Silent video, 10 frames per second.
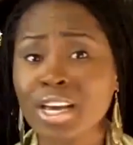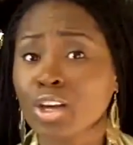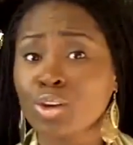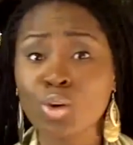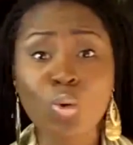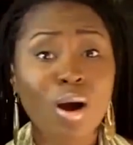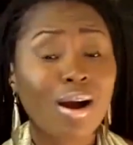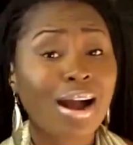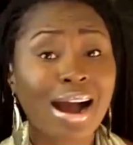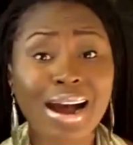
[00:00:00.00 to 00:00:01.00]
You
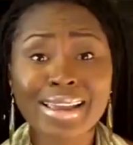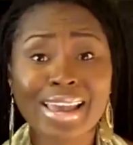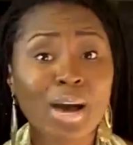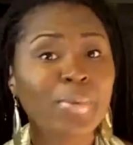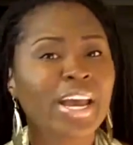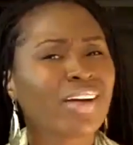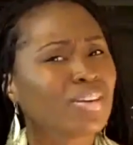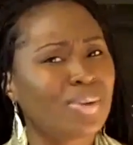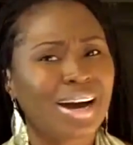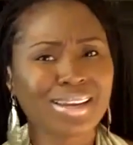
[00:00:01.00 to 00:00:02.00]
are, I am,
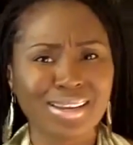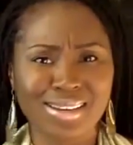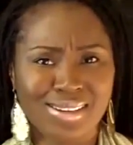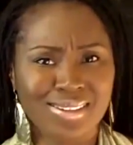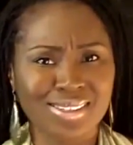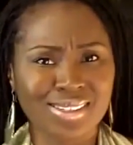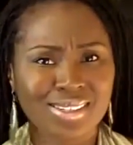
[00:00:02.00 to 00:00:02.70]
everybody is.